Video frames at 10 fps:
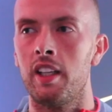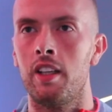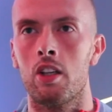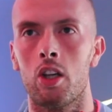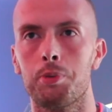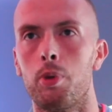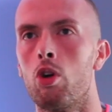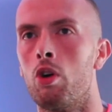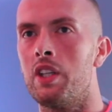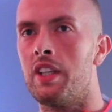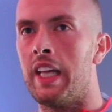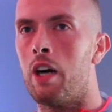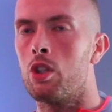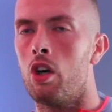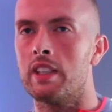in the indoors. But going into the
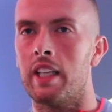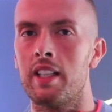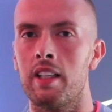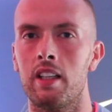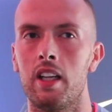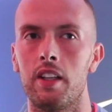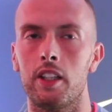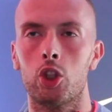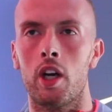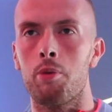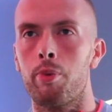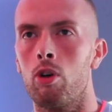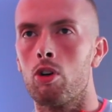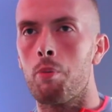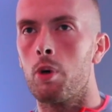outdoors, the training
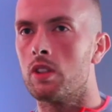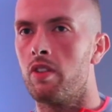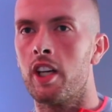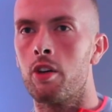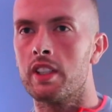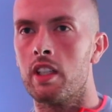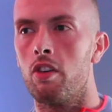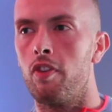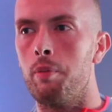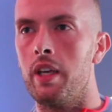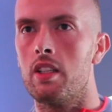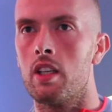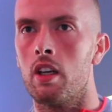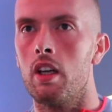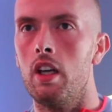program wasn't vigorous enough for me
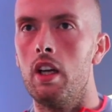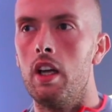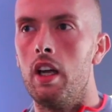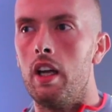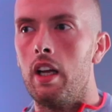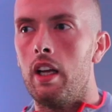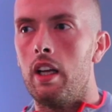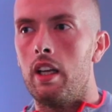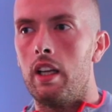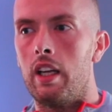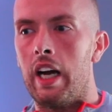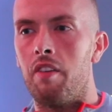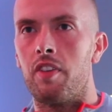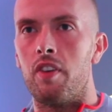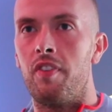to
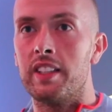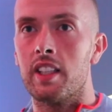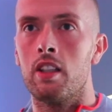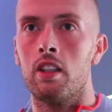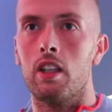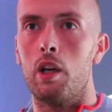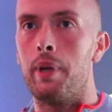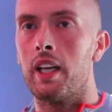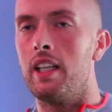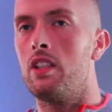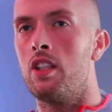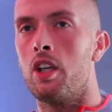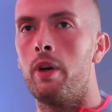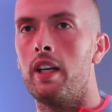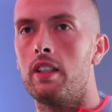have the physical ability to
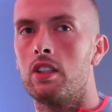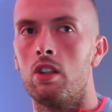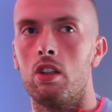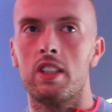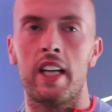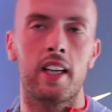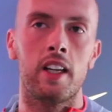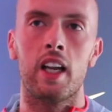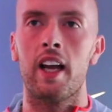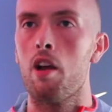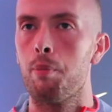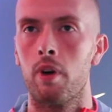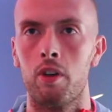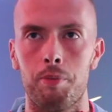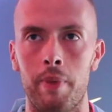do it. So technically I
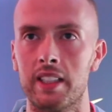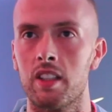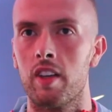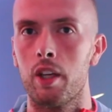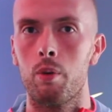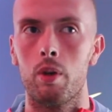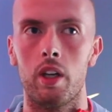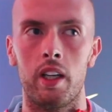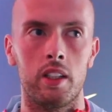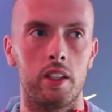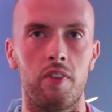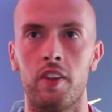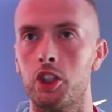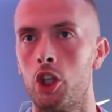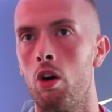improved massively, and
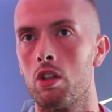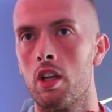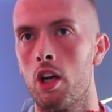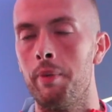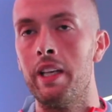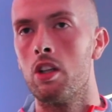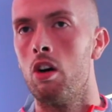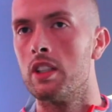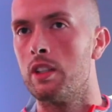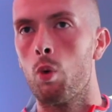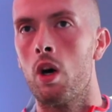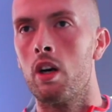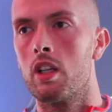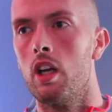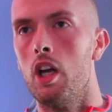for the short term indoors it
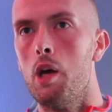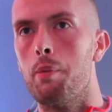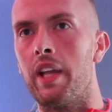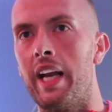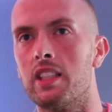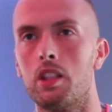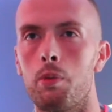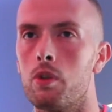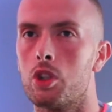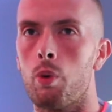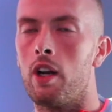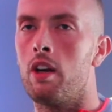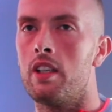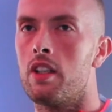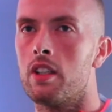worked. But then as the months went
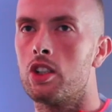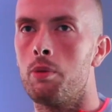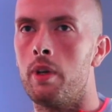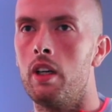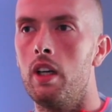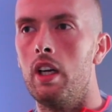on into the summer,